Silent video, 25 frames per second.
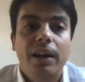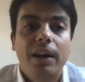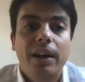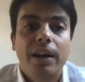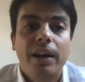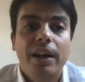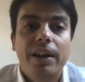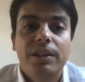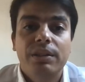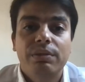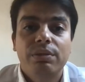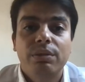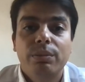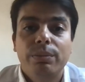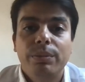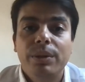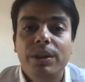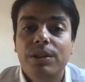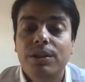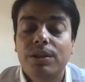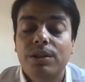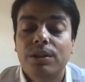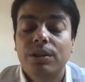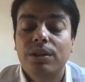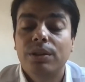as for me,
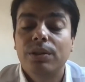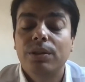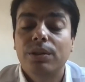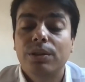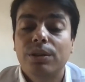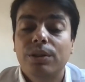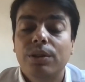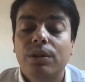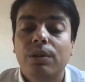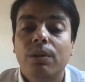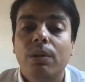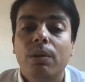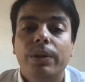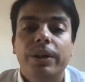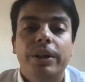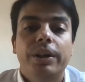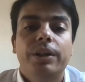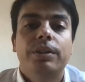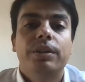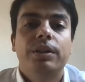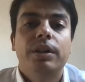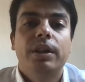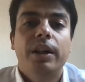it's not correct.